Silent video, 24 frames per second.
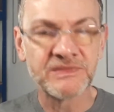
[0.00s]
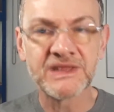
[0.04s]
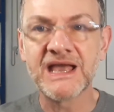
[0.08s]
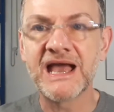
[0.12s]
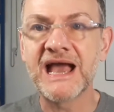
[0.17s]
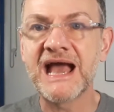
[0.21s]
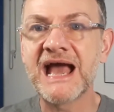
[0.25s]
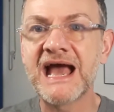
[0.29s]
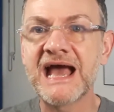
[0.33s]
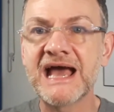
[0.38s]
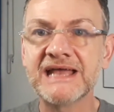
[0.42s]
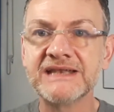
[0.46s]

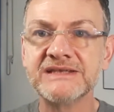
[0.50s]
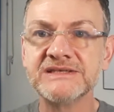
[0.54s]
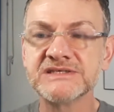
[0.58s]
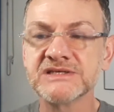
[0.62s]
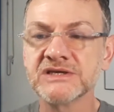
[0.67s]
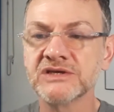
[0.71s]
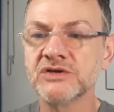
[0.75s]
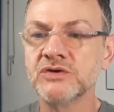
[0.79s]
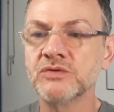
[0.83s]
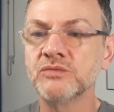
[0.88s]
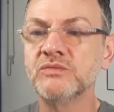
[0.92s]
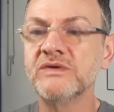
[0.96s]
And
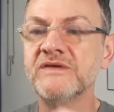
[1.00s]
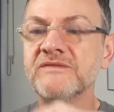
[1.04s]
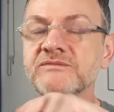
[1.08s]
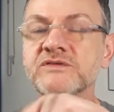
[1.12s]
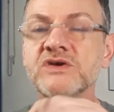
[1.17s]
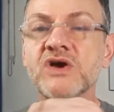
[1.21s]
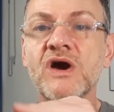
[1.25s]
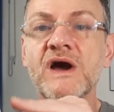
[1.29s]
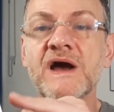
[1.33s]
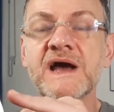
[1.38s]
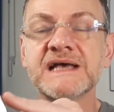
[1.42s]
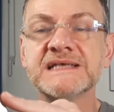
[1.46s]
we've
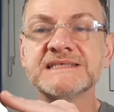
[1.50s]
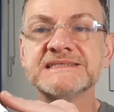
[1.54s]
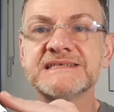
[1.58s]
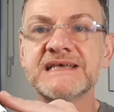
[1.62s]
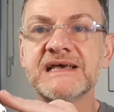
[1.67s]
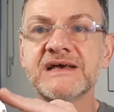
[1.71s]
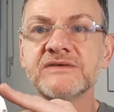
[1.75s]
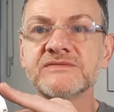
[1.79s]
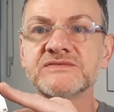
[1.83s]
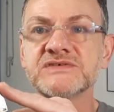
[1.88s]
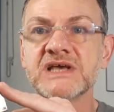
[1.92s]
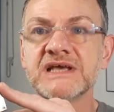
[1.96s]
got
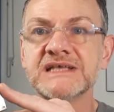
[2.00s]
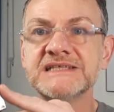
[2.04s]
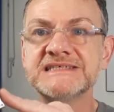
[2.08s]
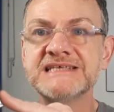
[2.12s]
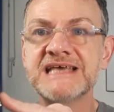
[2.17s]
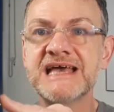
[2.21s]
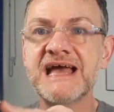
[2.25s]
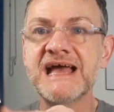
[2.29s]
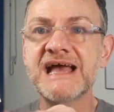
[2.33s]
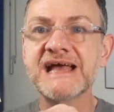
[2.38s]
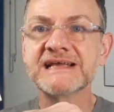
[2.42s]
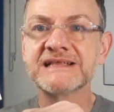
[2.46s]
ourselves a
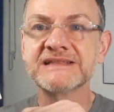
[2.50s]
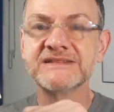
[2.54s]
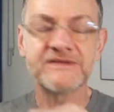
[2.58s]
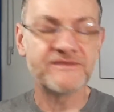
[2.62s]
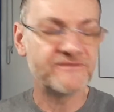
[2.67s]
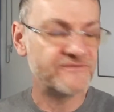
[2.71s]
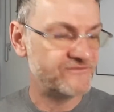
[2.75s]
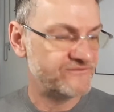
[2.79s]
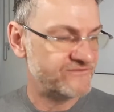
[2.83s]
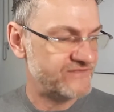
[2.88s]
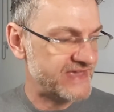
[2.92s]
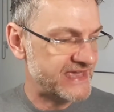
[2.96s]
tag that
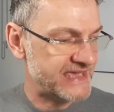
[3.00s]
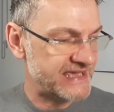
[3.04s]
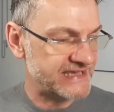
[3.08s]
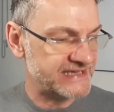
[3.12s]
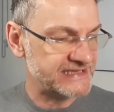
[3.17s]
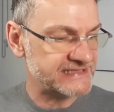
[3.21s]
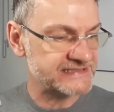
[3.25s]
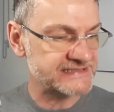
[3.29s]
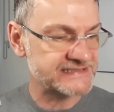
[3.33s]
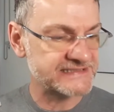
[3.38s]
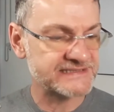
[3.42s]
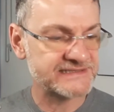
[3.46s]

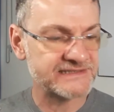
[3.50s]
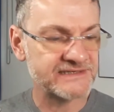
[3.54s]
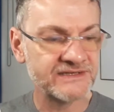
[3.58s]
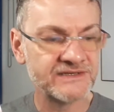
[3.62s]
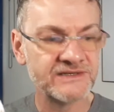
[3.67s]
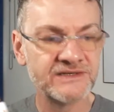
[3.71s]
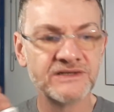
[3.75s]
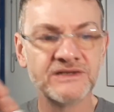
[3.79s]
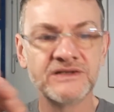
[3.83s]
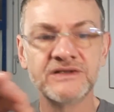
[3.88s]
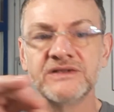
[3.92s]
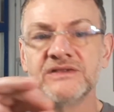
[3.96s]
fits
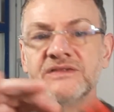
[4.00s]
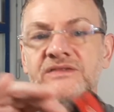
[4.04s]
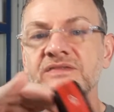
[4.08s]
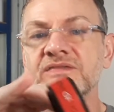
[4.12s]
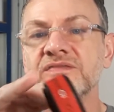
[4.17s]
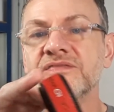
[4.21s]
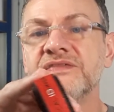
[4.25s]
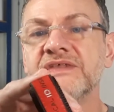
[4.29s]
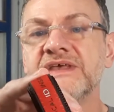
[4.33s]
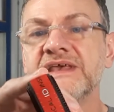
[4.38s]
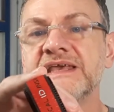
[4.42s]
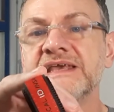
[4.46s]

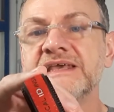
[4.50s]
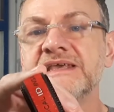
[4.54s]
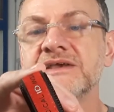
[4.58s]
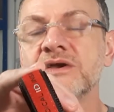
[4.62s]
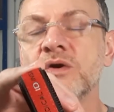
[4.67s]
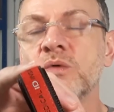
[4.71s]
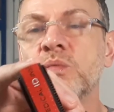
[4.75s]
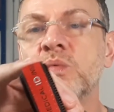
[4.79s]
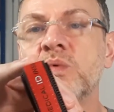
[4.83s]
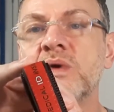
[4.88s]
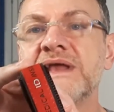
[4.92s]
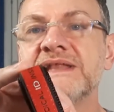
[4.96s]
the
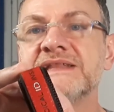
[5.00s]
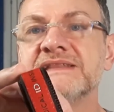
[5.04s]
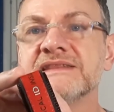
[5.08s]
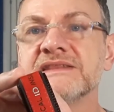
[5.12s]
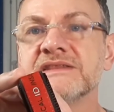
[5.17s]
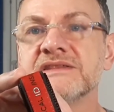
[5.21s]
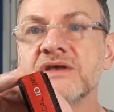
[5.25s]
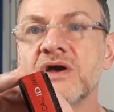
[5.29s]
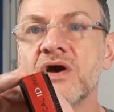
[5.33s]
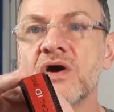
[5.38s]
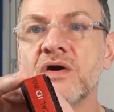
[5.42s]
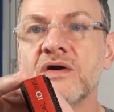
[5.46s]

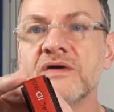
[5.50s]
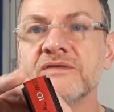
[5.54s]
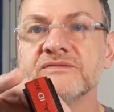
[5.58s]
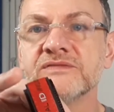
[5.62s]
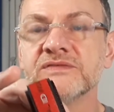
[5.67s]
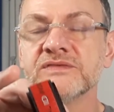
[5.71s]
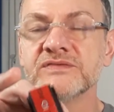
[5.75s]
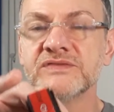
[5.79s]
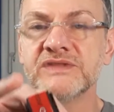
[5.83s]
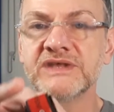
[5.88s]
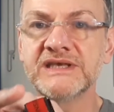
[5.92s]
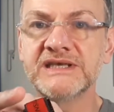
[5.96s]
width
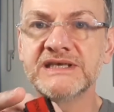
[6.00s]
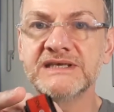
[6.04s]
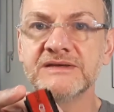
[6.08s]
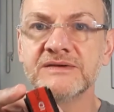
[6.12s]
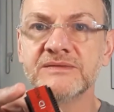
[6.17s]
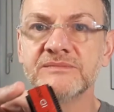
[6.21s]
of the